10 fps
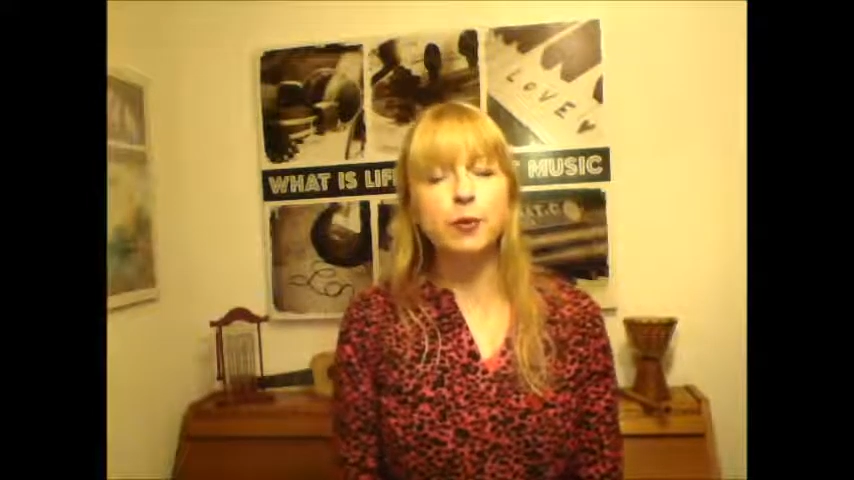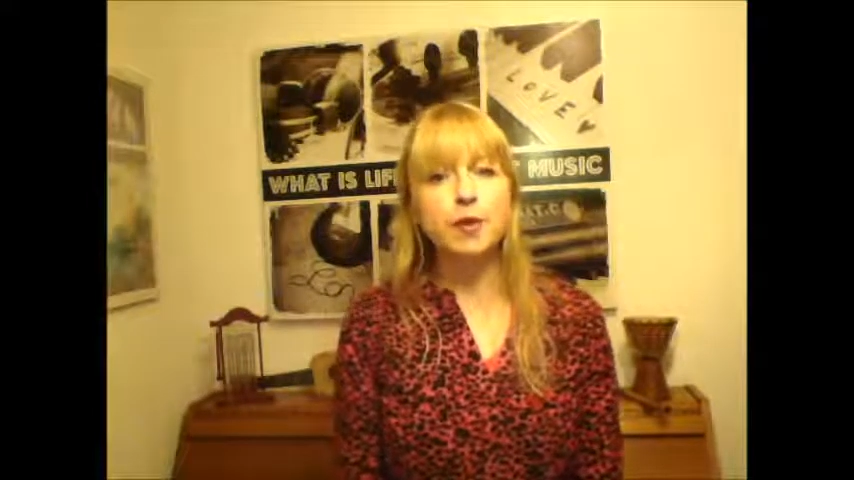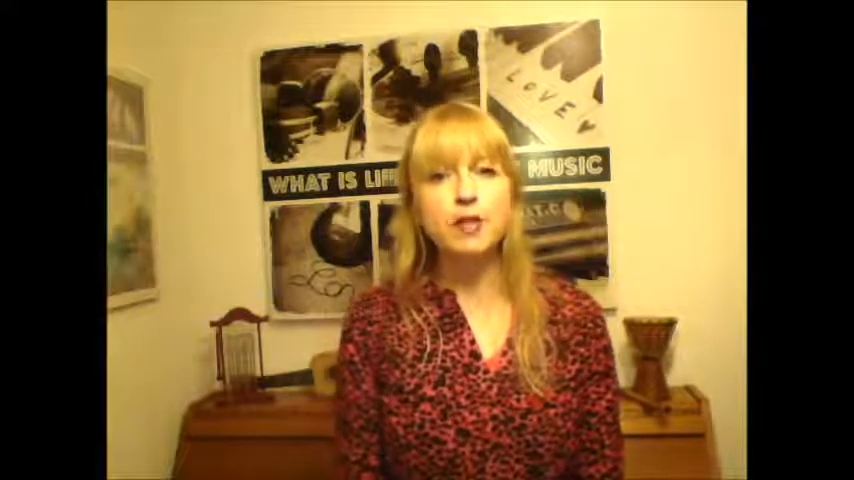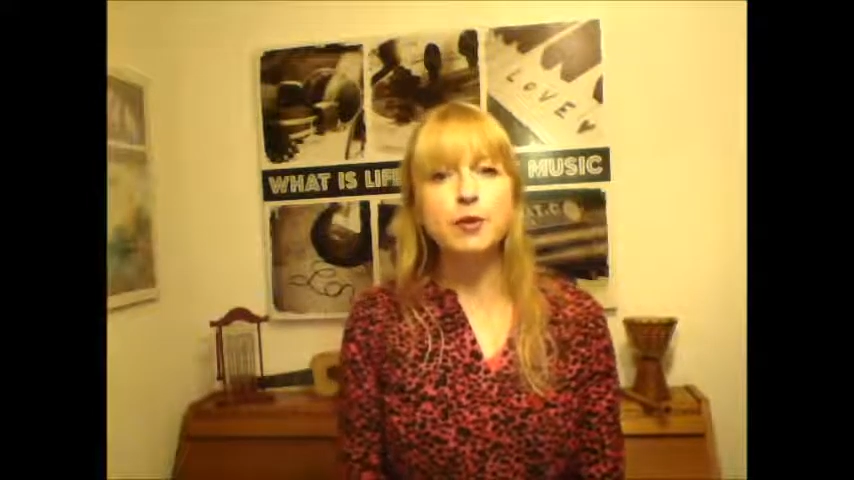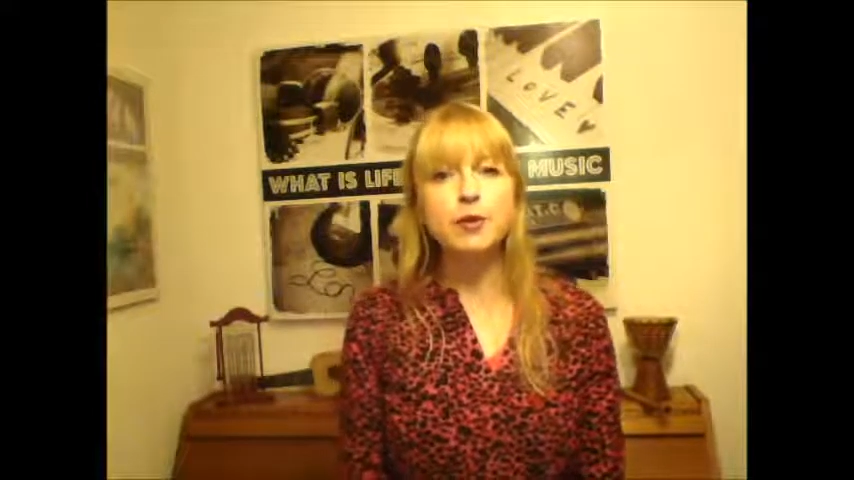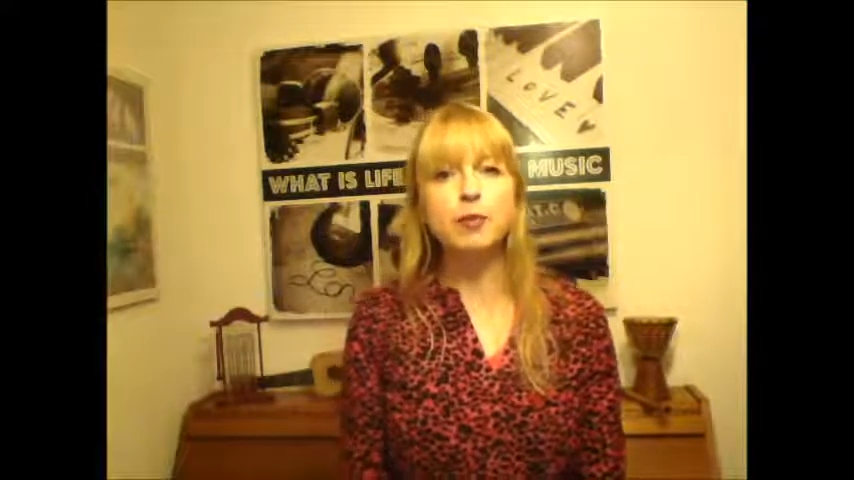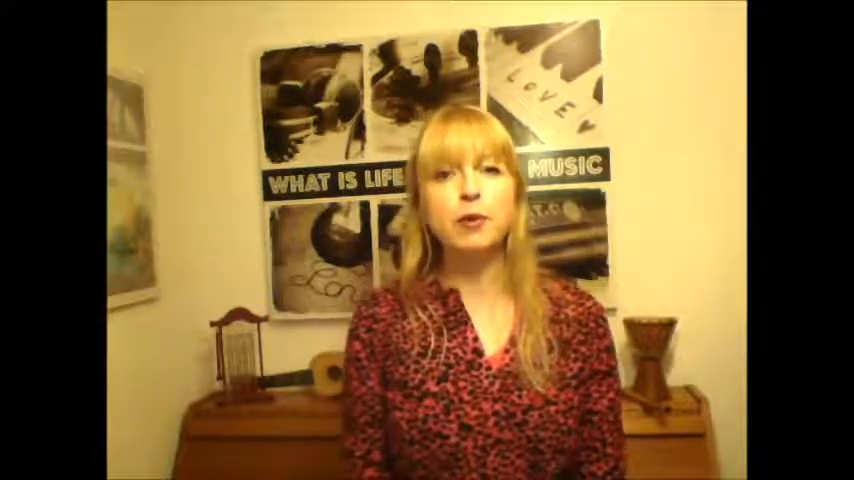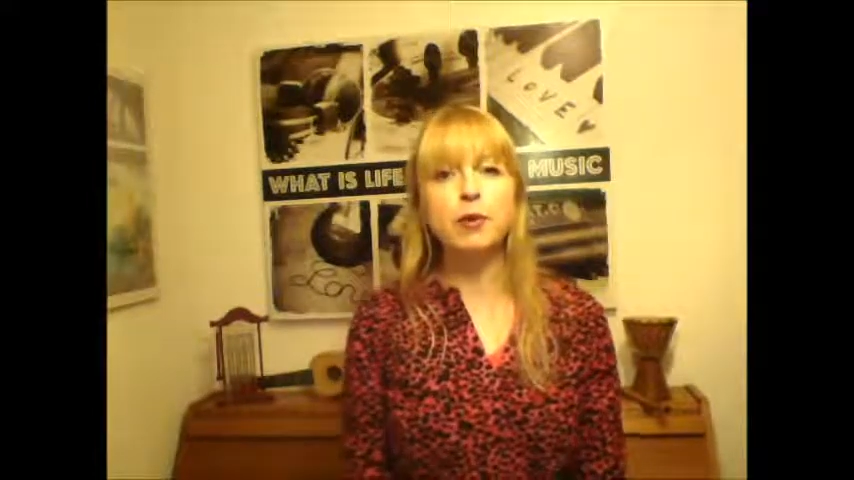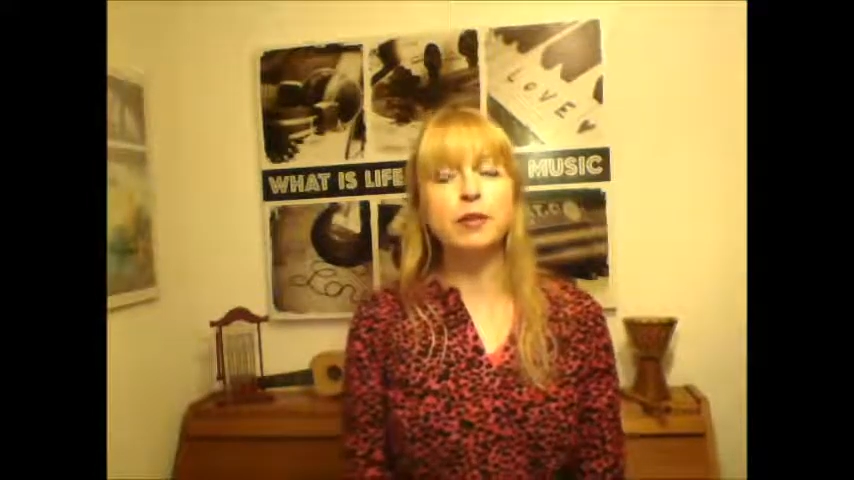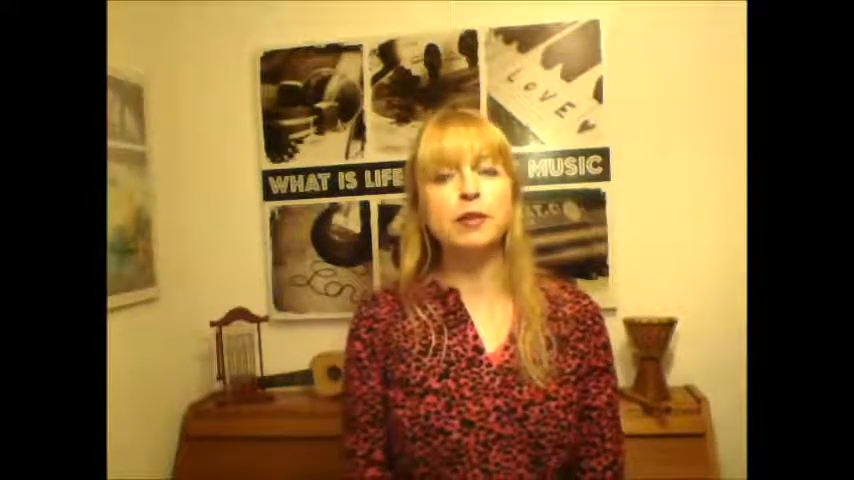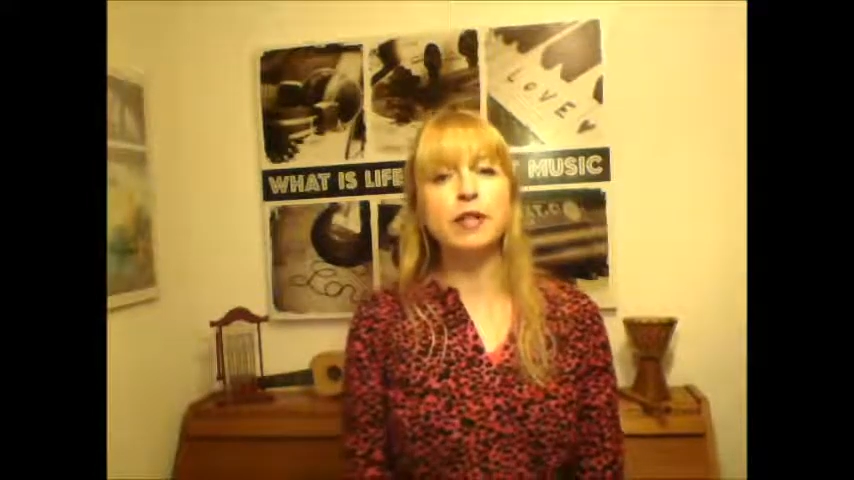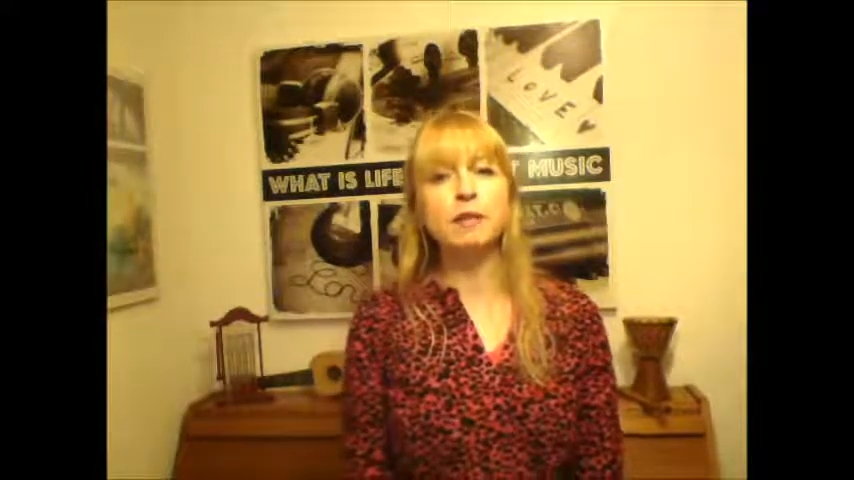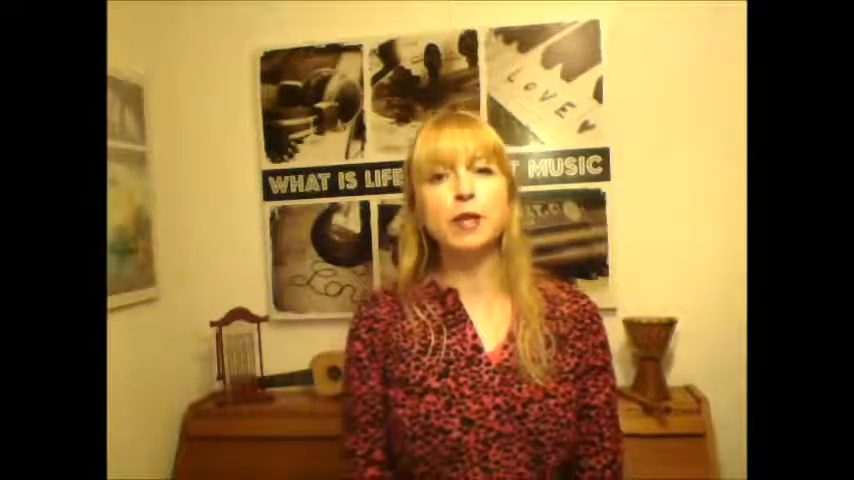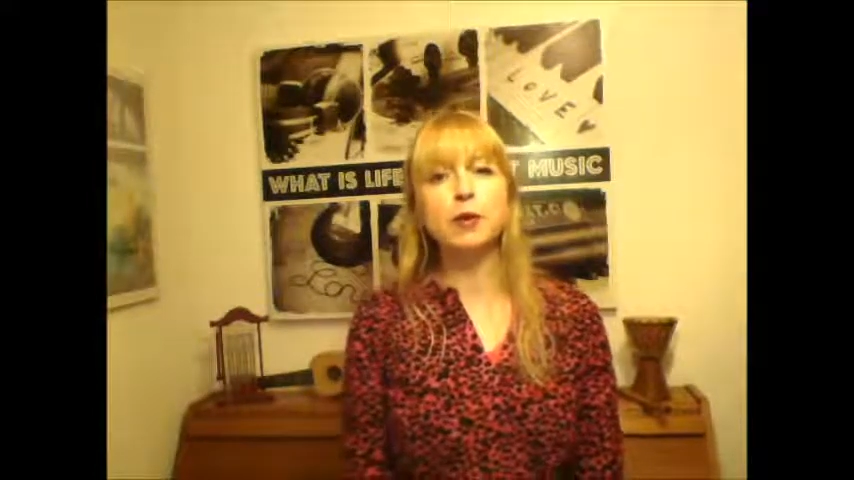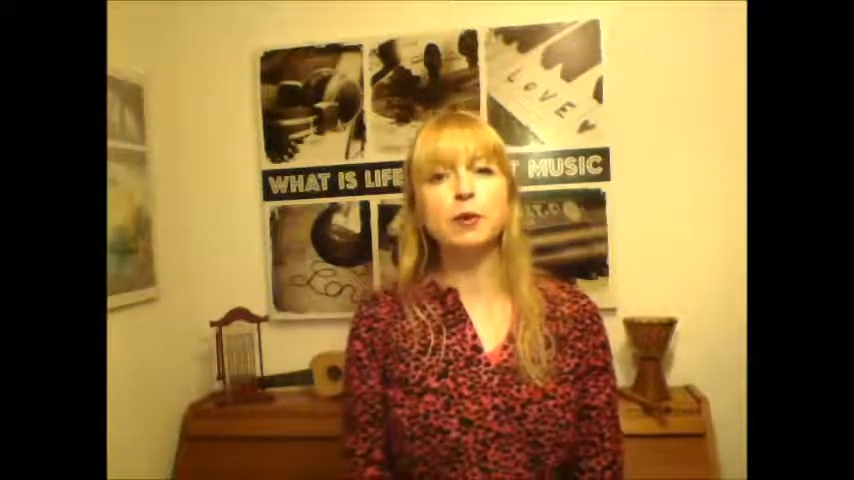with Susan Boyle and
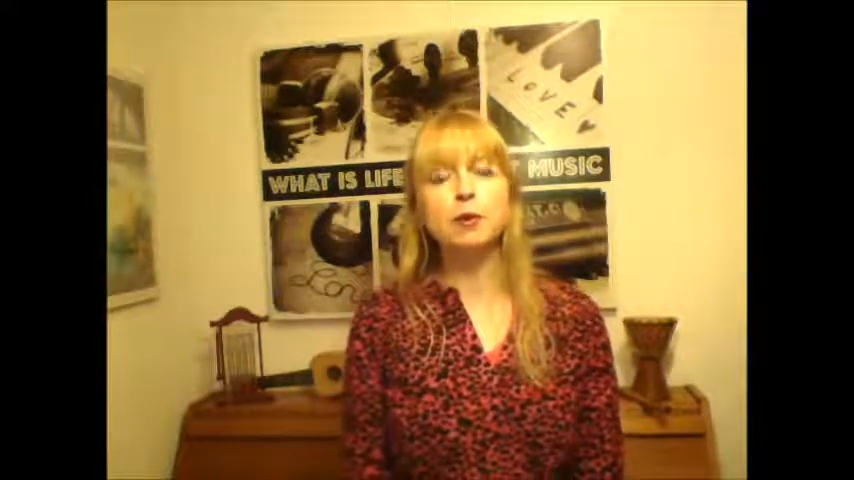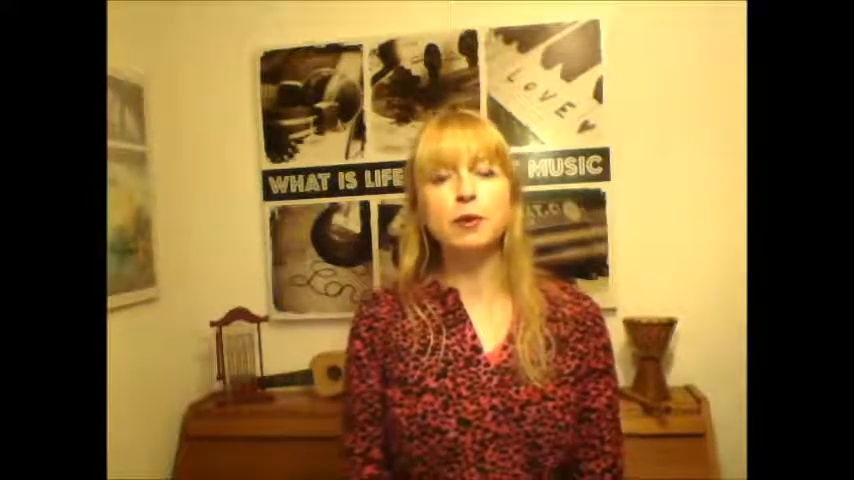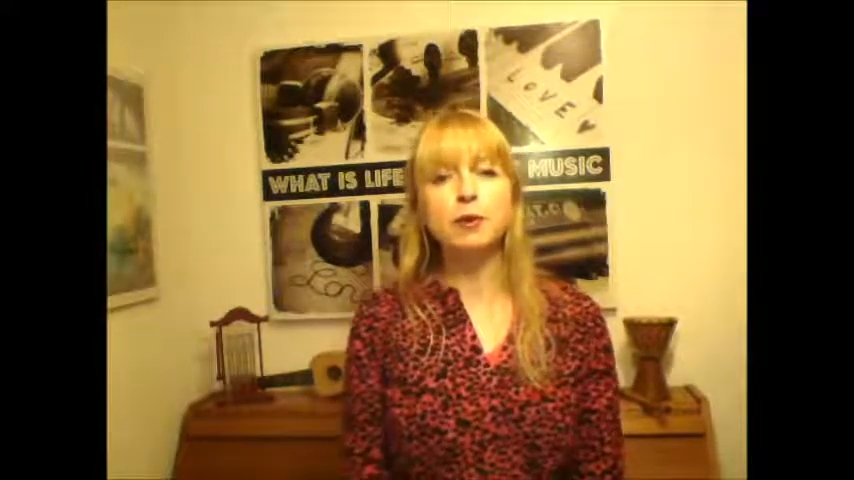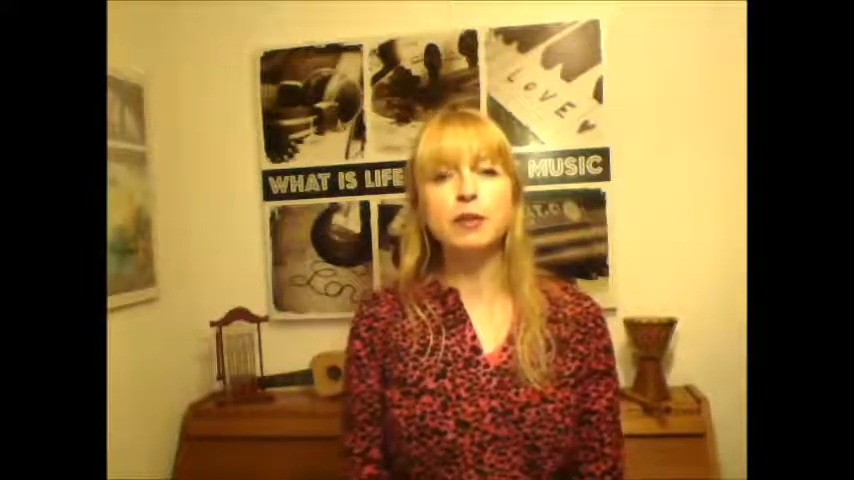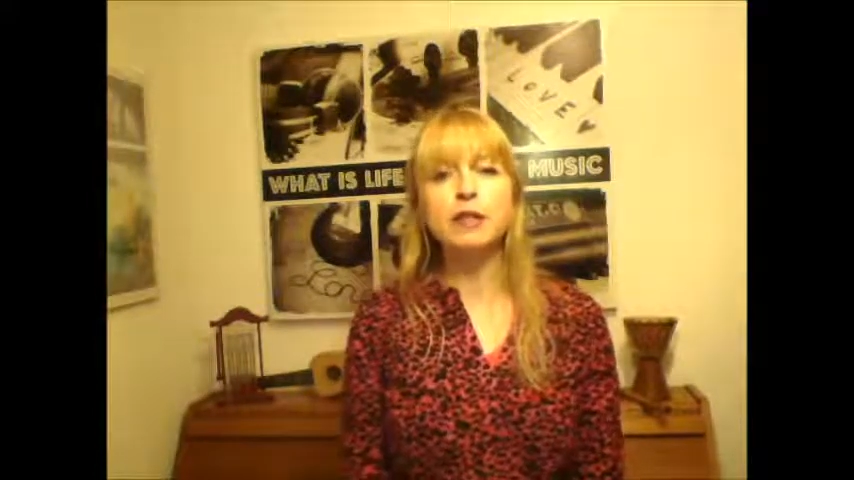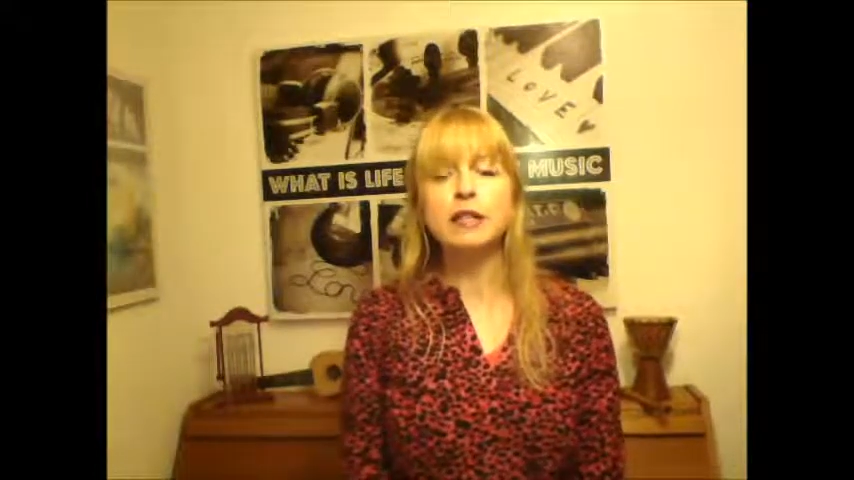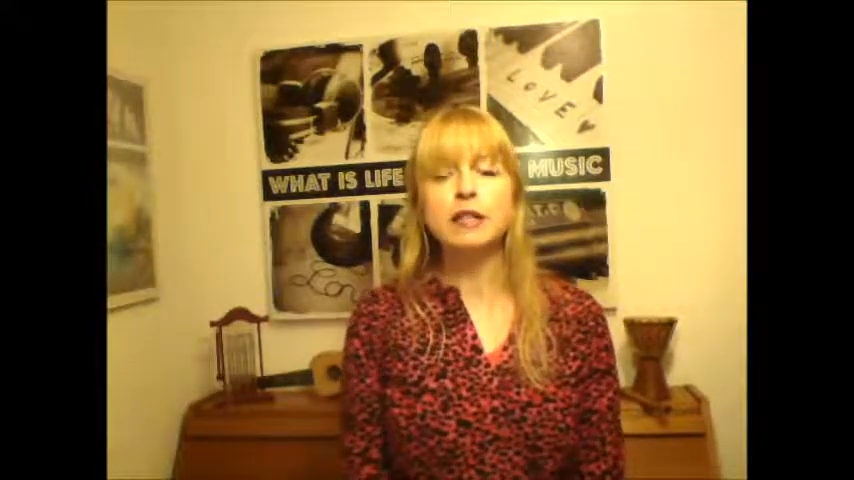Michael Ball